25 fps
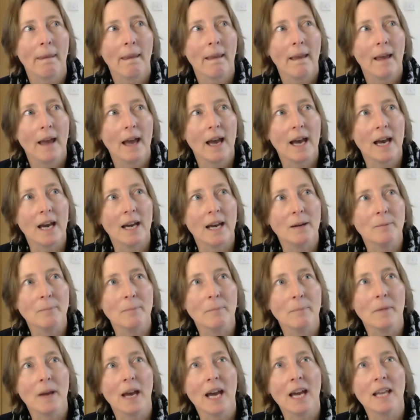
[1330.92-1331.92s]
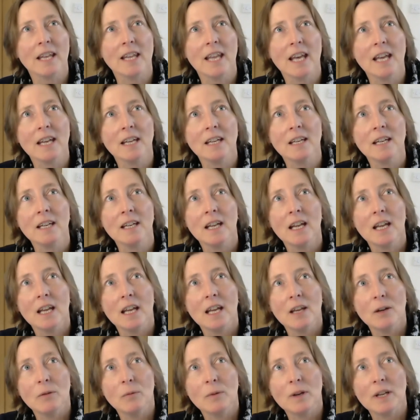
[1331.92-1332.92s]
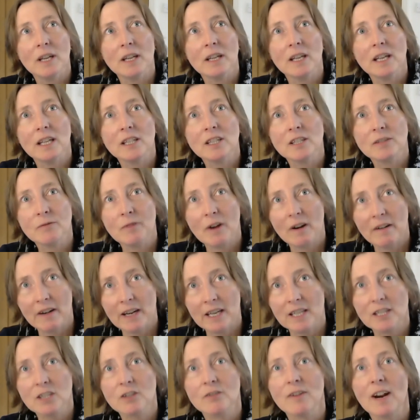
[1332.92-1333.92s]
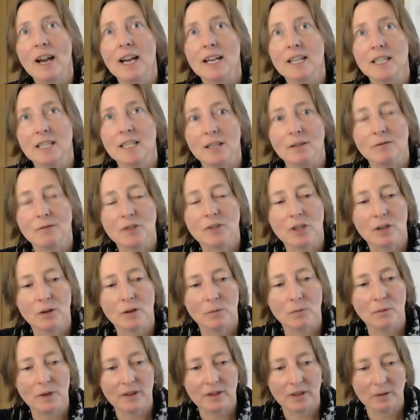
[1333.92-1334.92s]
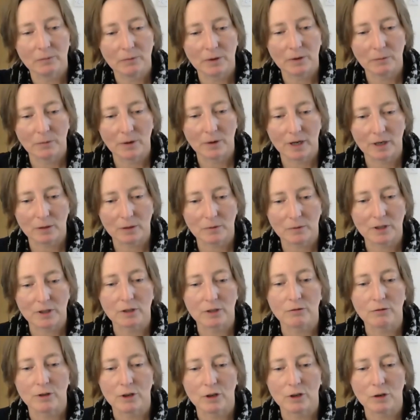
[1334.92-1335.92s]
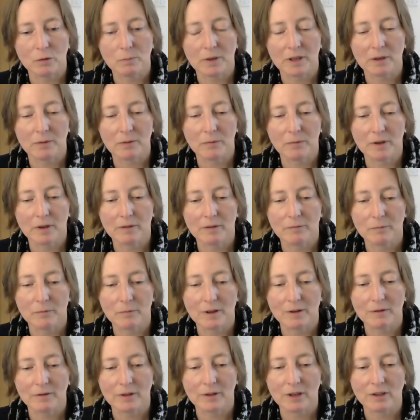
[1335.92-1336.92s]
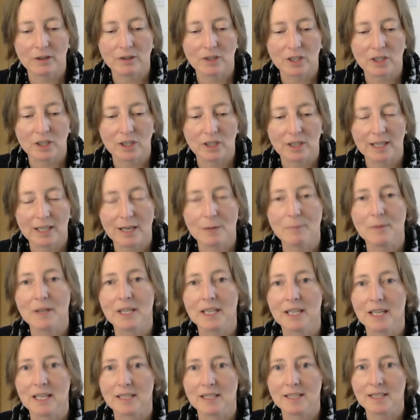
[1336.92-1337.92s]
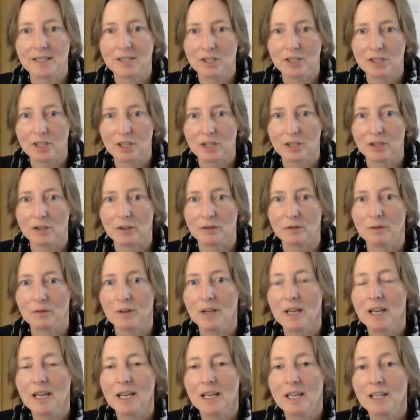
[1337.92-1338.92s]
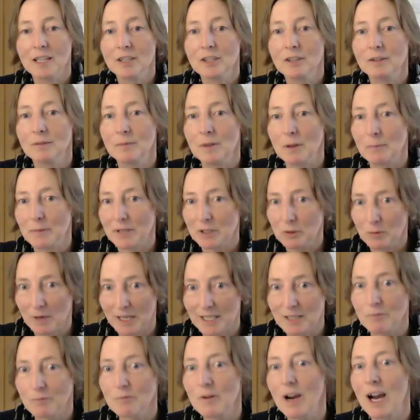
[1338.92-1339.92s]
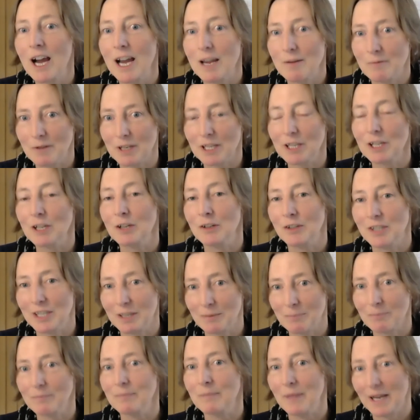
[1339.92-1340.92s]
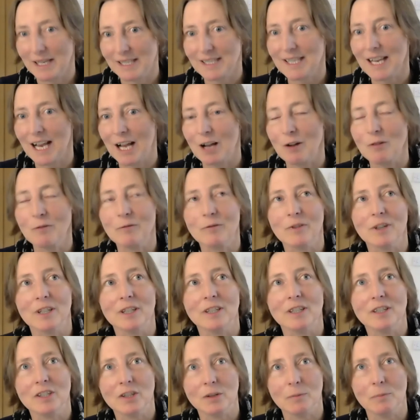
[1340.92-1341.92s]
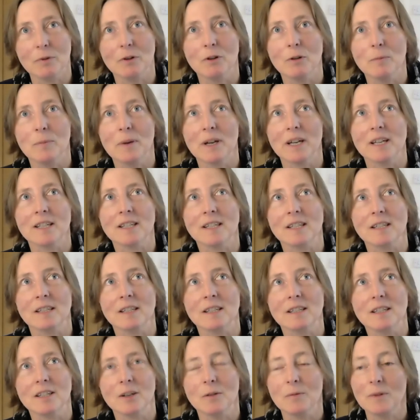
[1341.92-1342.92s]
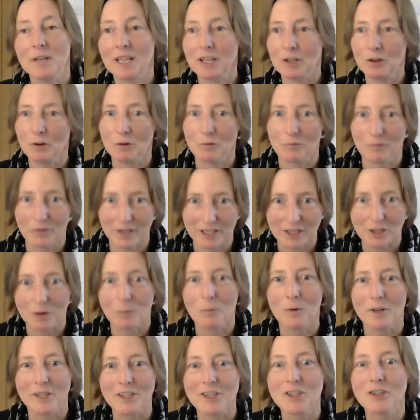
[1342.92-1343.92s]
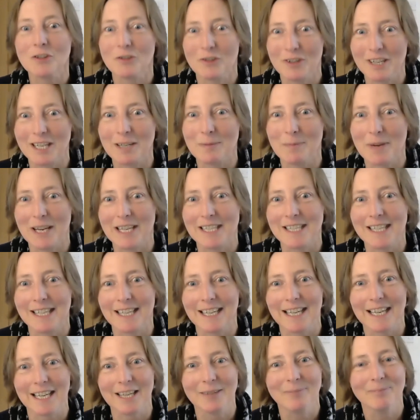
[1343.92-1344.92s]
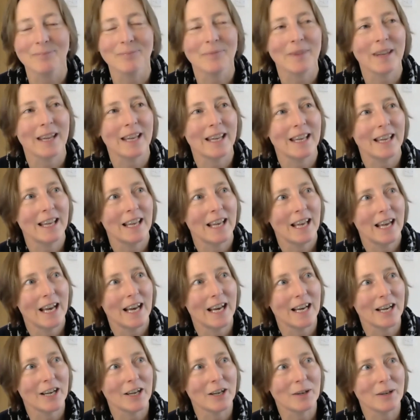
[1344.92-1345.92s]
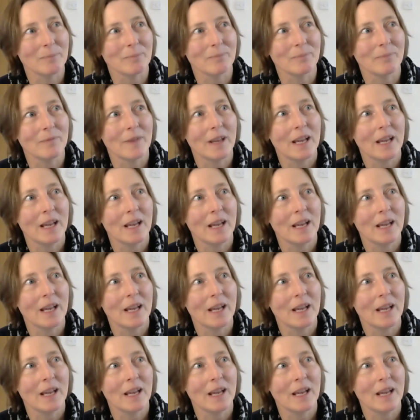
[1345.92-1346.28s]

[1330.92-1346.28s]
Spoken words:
And then it's very interactive. So we work with a group, and we're going to limit this to, there'll be 25, including myself and support persons, so we can all fit on one screen, basically. And